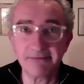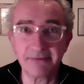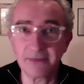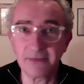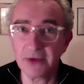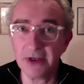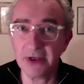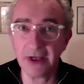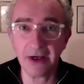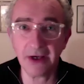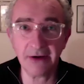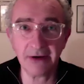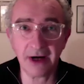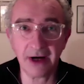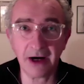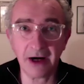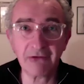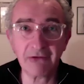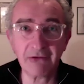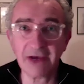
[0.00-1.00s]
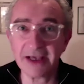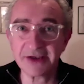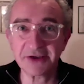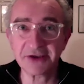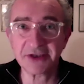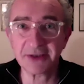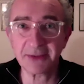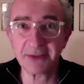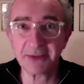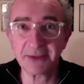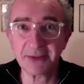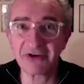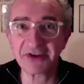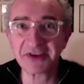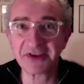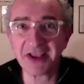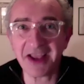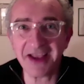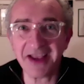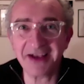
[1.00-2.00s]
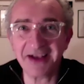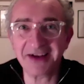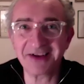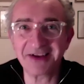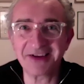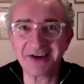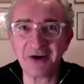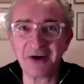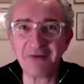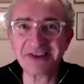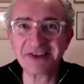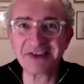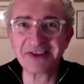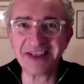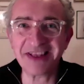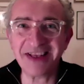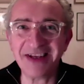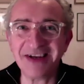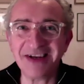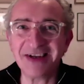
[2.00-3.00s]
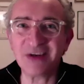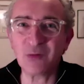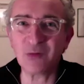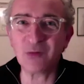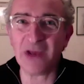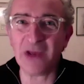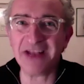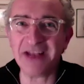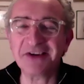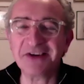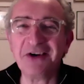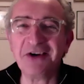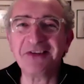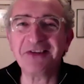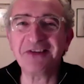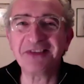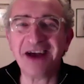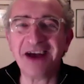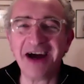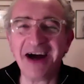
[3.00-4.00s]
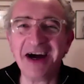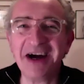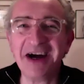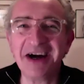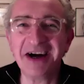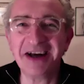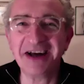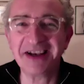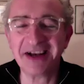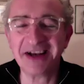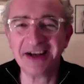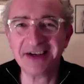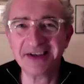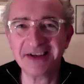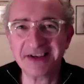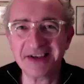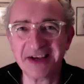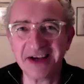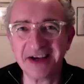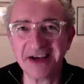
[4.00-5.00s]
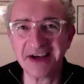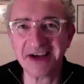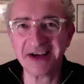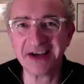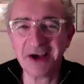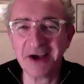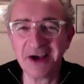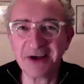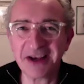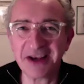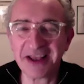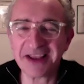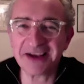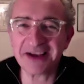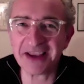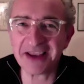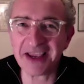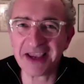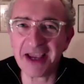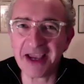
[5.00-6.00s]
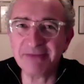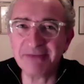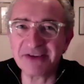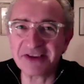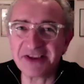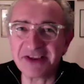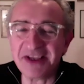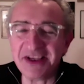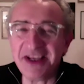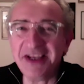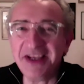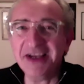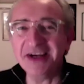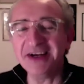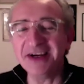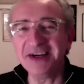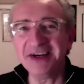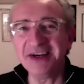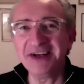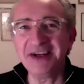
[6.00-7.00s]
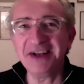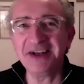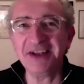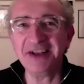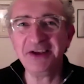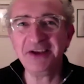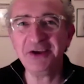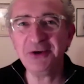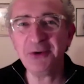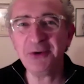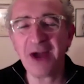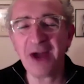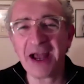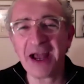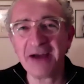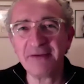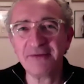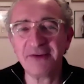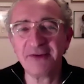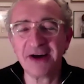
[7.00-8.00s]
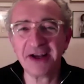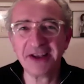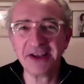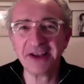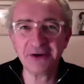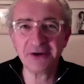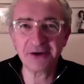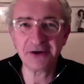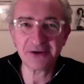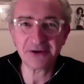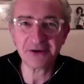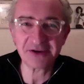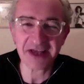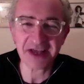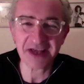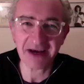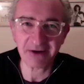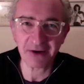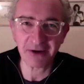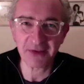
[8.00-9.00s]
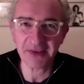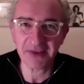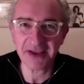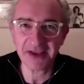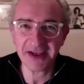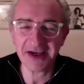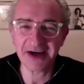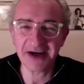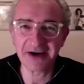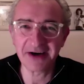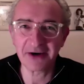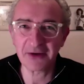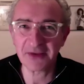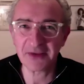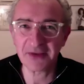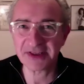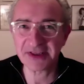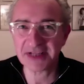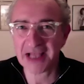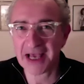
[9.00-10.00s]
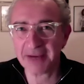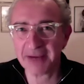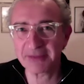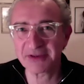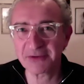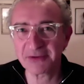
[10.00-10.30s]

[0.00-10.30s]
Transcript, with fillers: you know, our relationship with prostate obviously went on, uh, and, and uh, you know, and I, I came to see you have uh, your, yours out on the uh, on the slab as